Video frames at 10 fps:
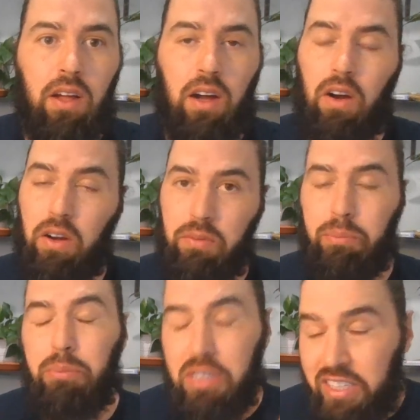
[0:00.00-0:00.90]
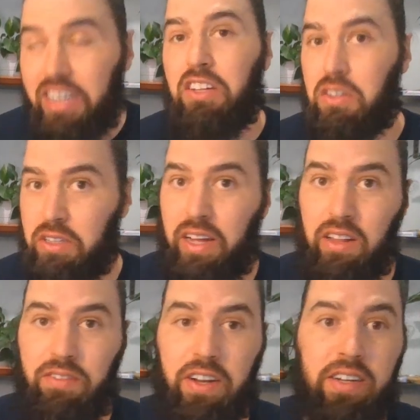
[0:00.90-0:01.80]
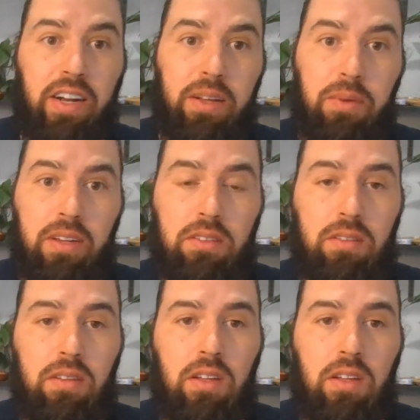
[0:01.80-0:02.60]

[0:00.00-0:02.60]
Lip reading: or particularly elevated, anyways.